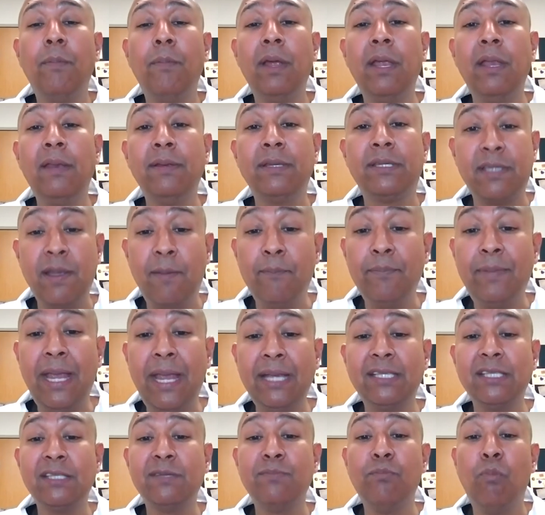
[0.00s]
in some
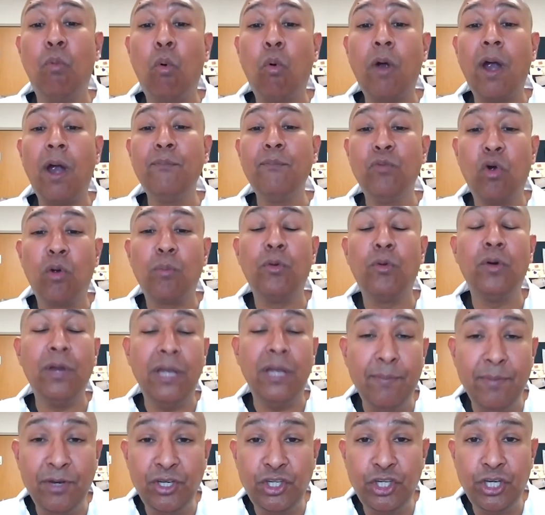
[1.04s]
cases, more abnormal
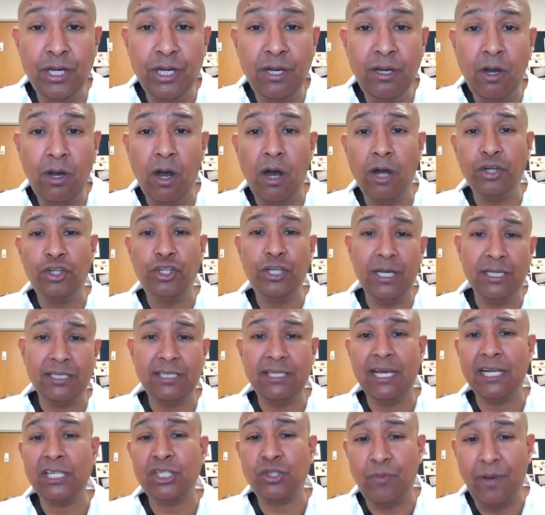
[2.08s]
imaging on
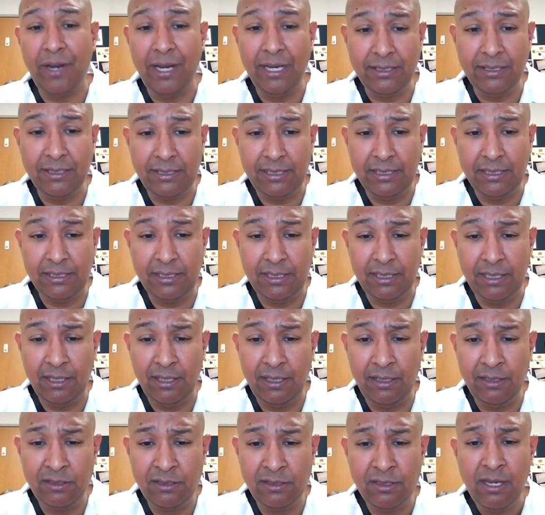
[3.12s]
chest X-ray and
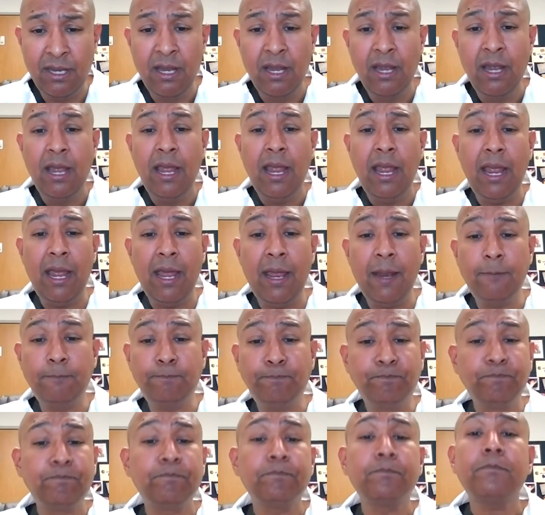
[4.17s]
CTs.
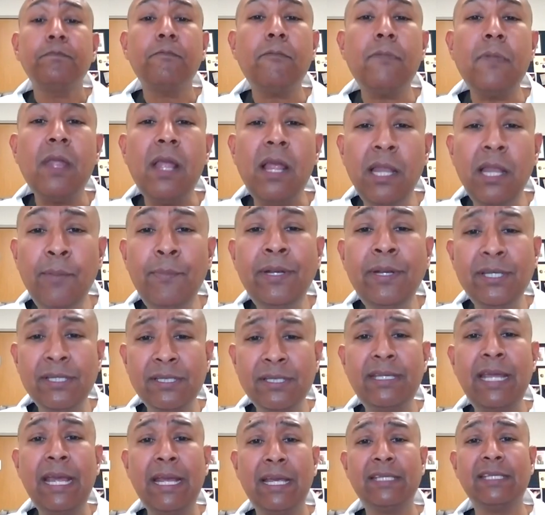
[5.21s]
And let me
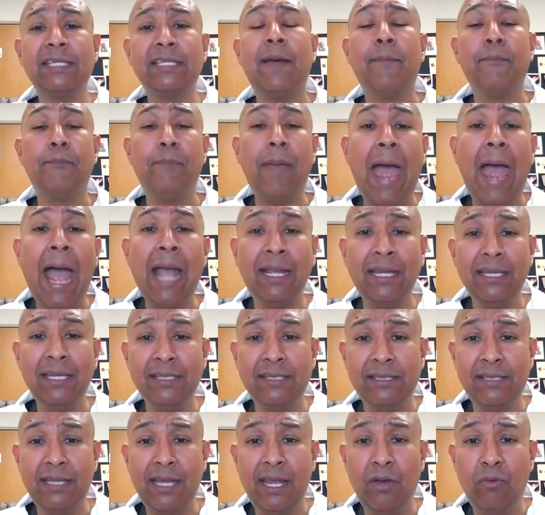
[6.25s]
just take a step back and
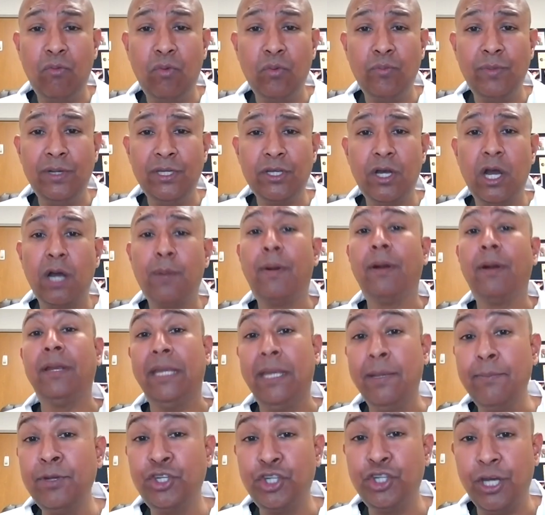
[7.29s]
say, when we talk about
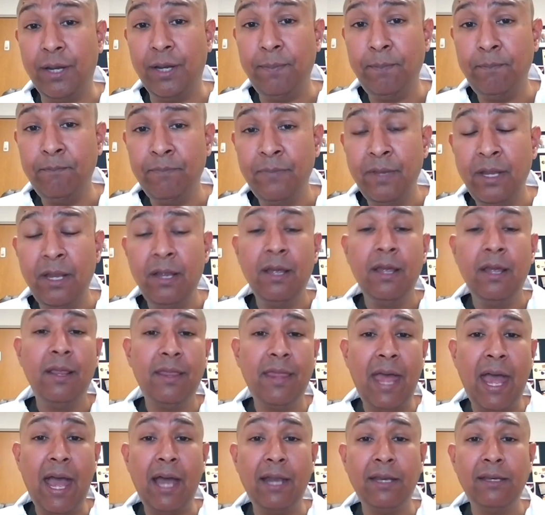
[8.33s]
imaging,
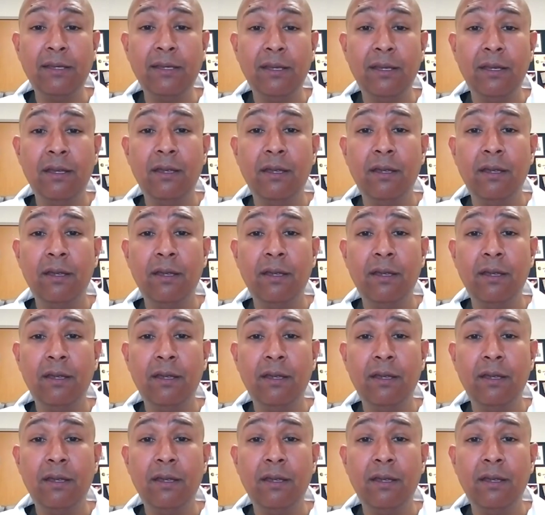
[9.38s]
that